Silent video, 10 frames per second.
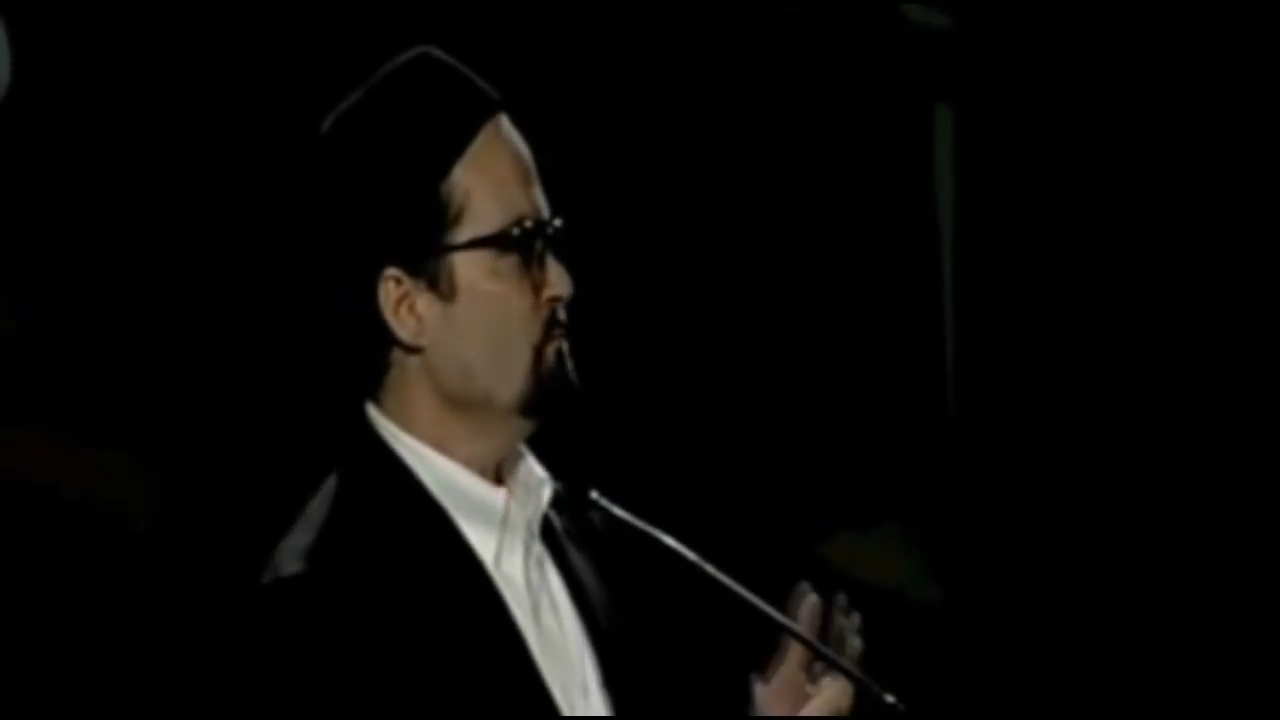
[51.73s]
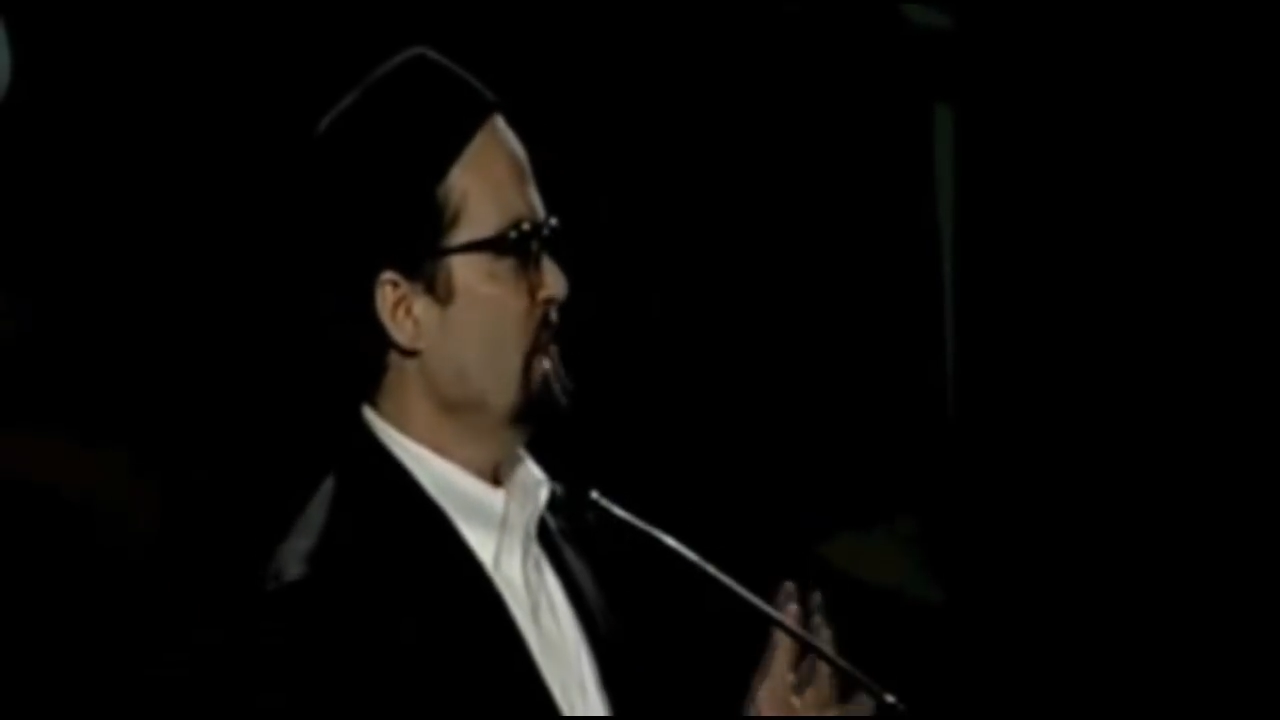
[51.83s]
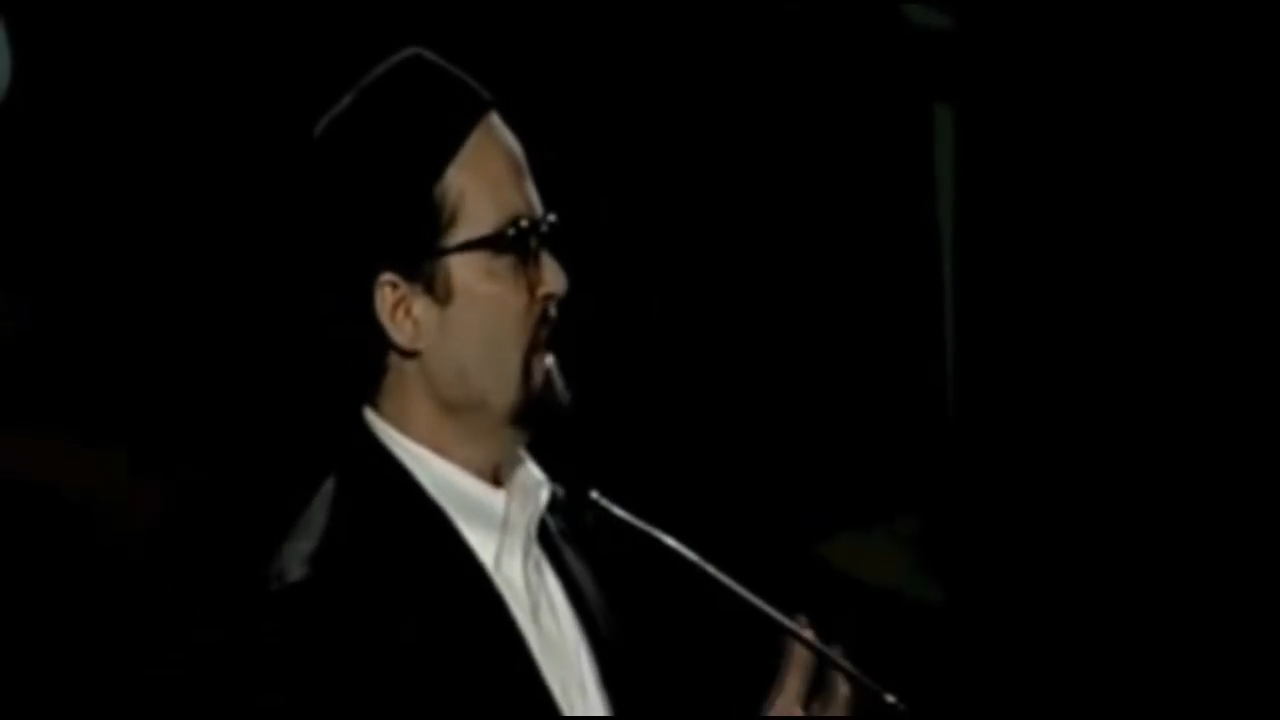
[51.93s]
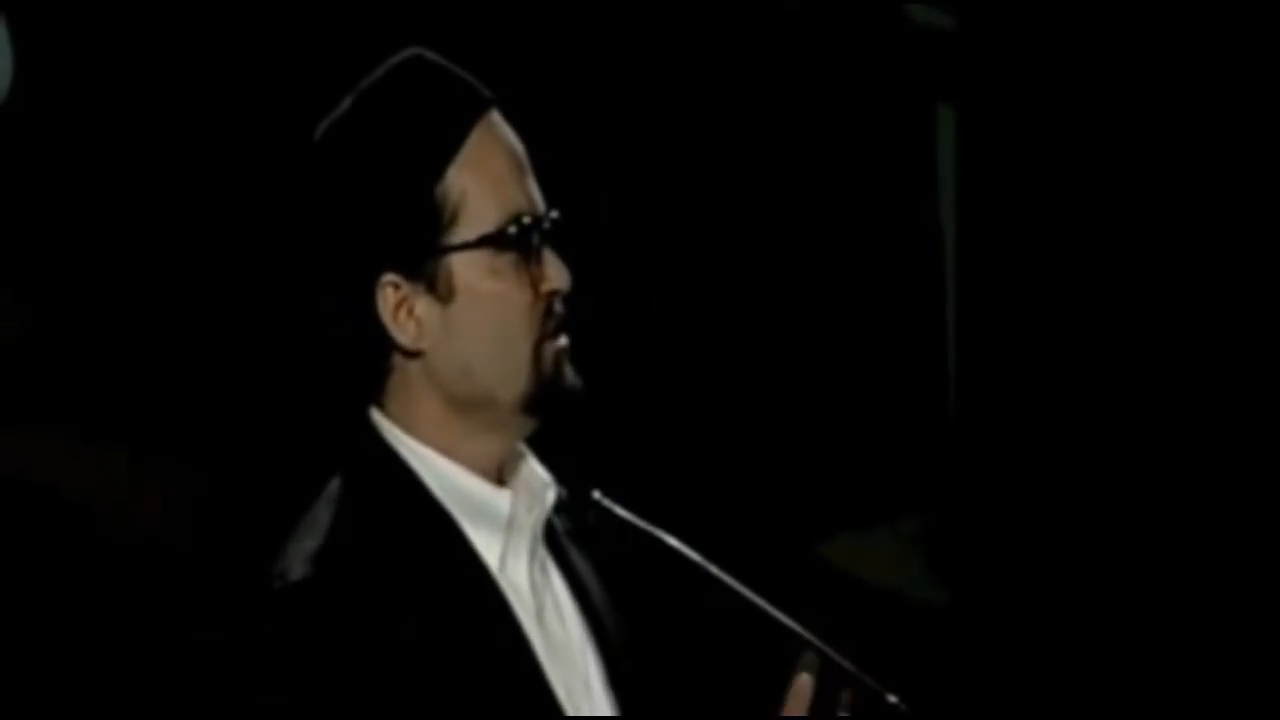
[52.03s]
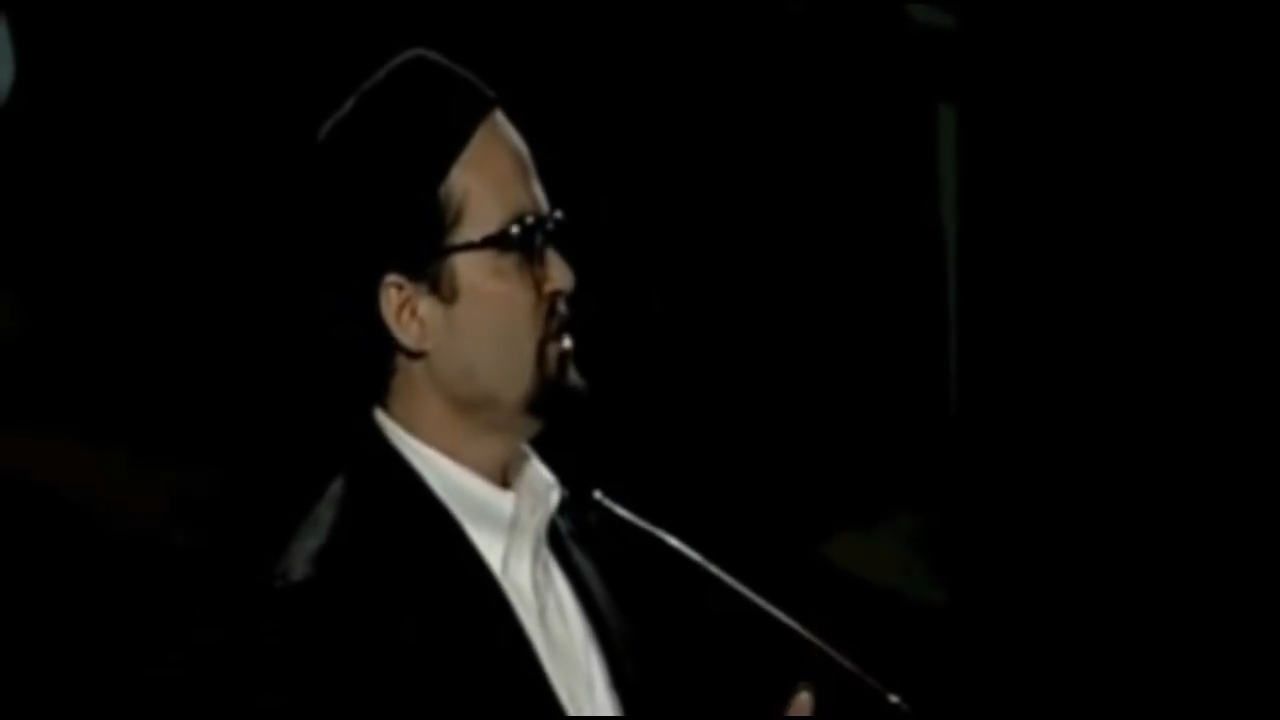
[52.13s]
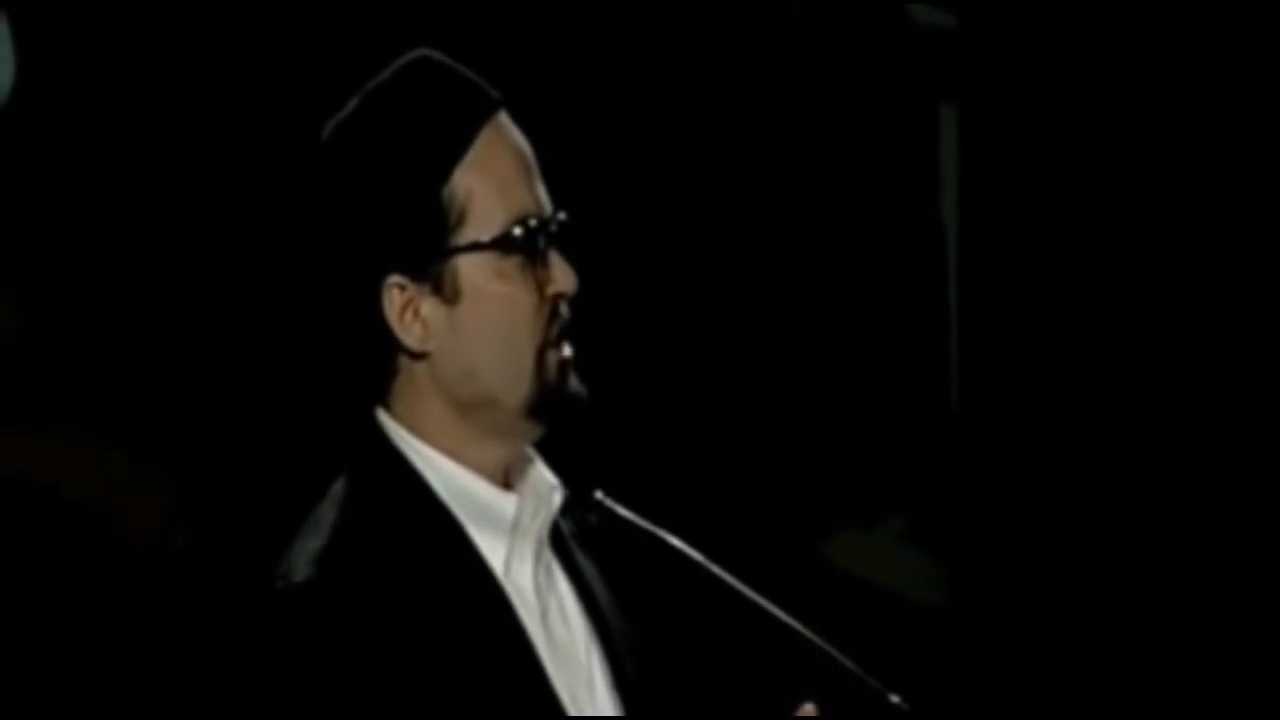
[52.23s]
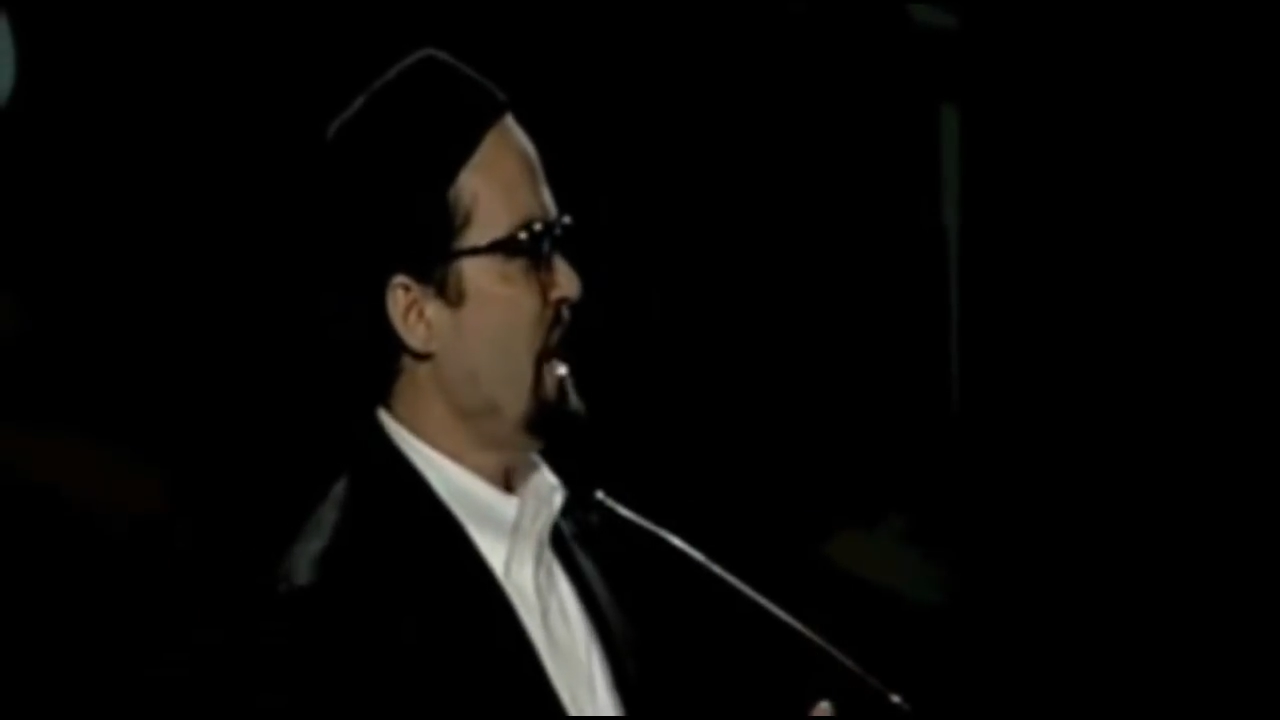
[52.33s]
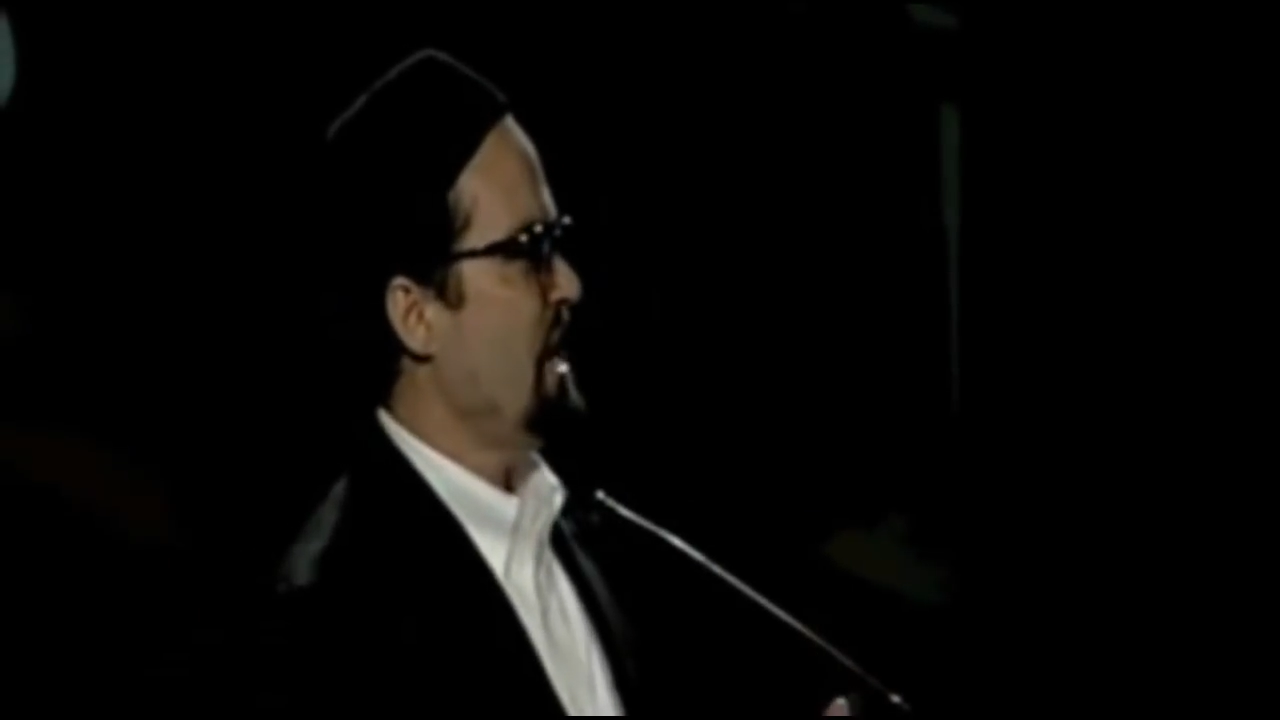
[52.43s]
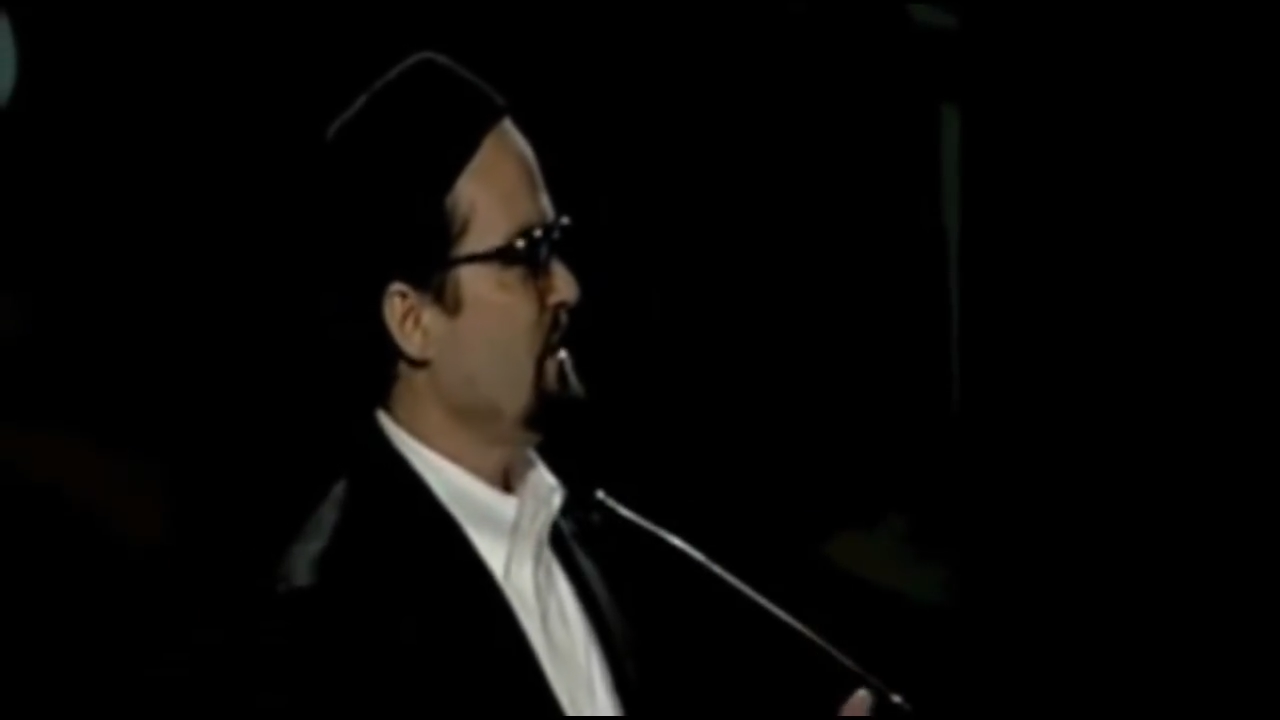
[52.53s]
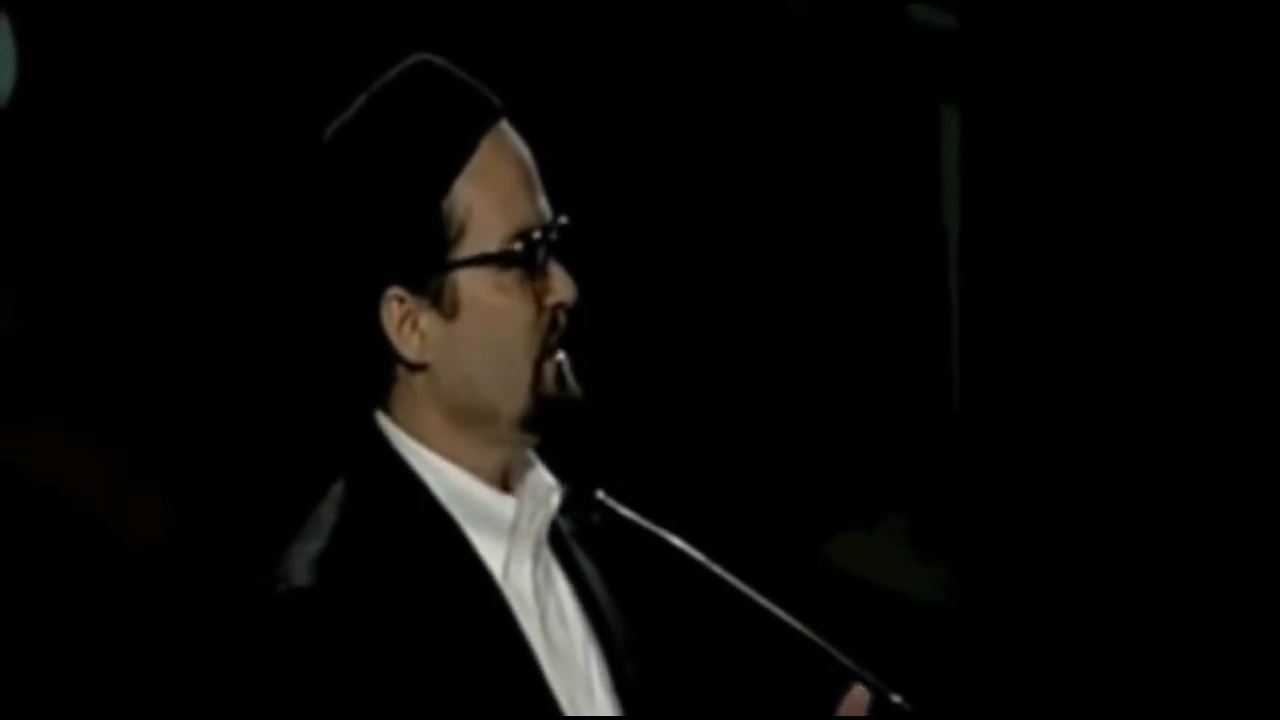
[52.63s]

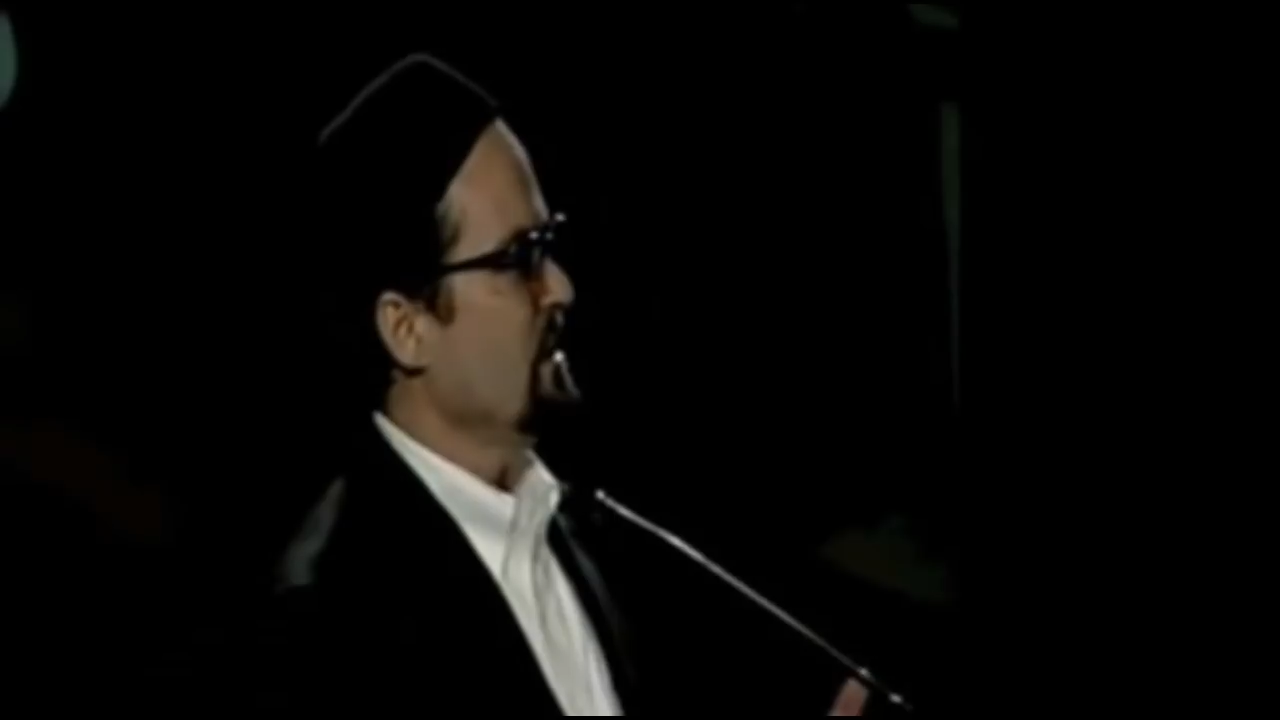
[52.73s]
Bloodshed,